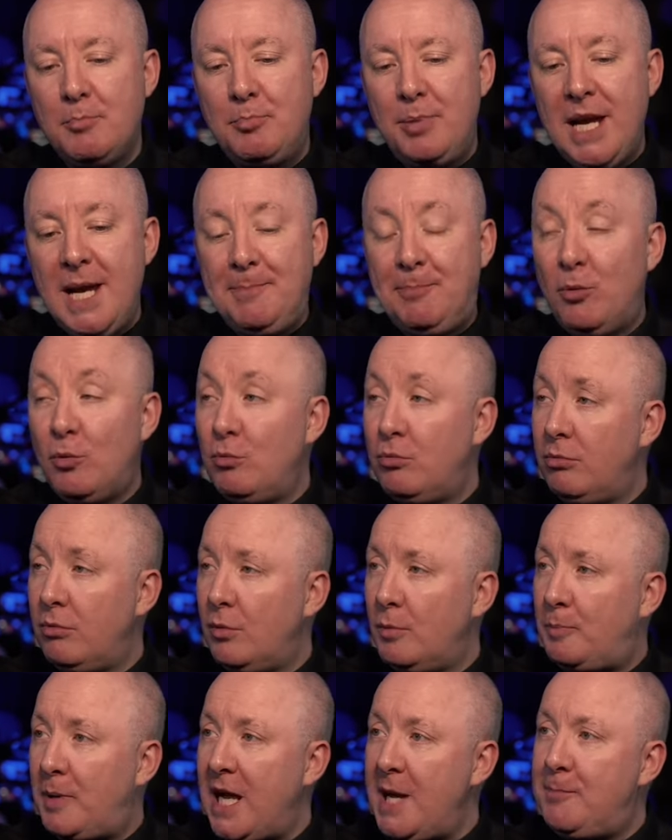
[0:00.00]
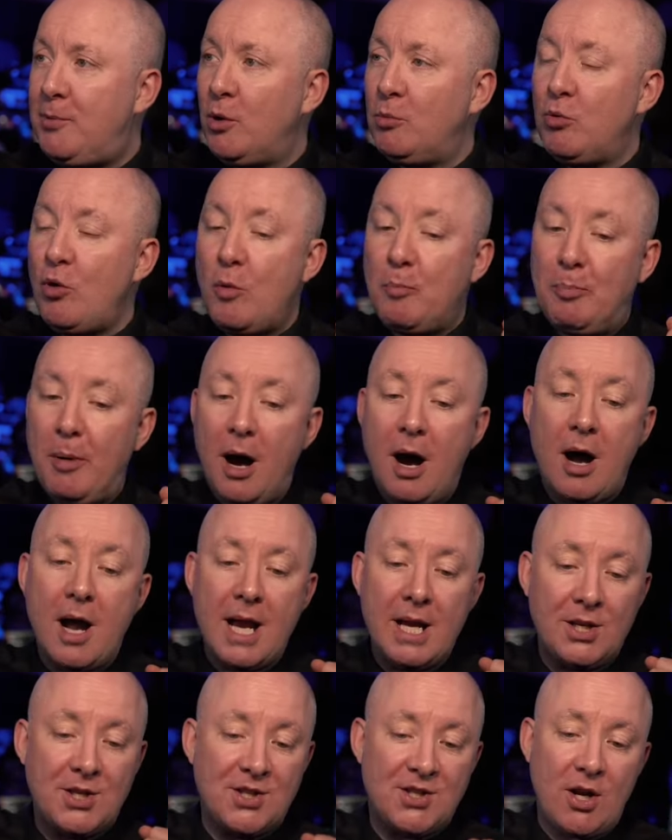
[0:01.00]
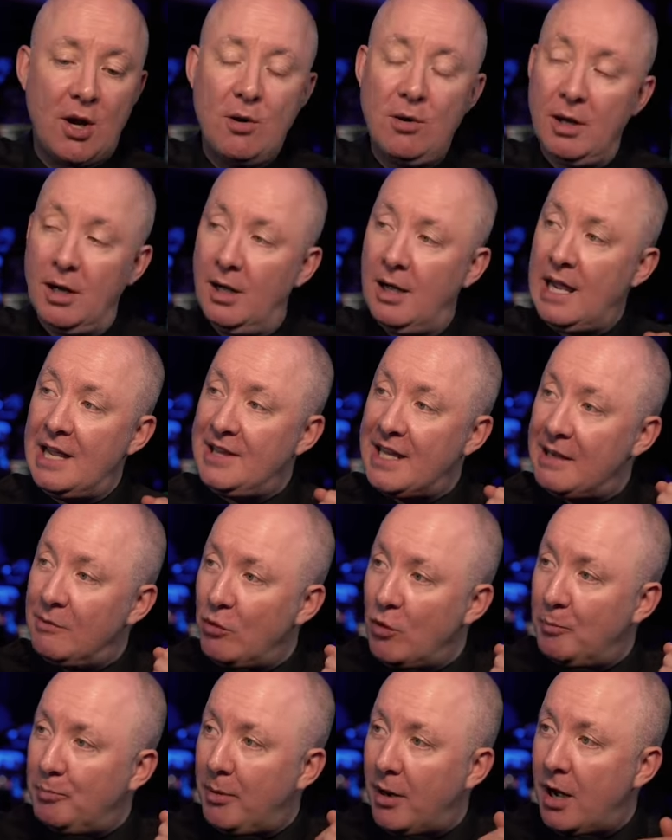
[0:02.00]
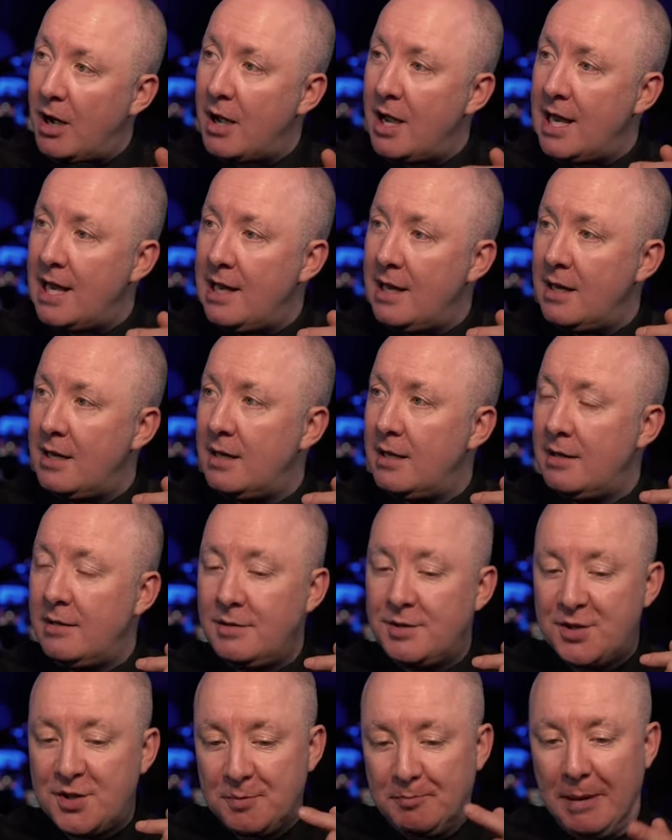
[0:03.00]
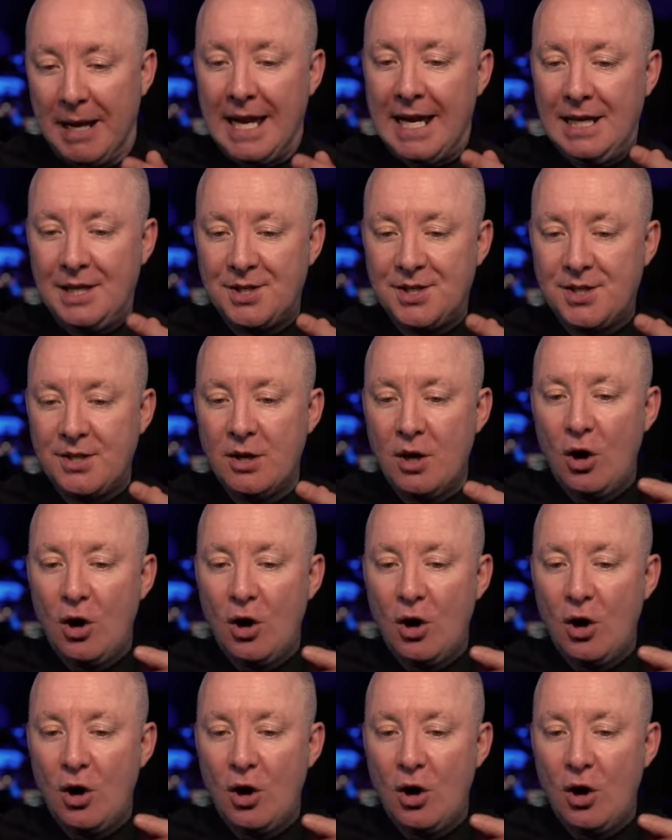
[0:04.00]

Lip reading: people will buy solar and they will buy space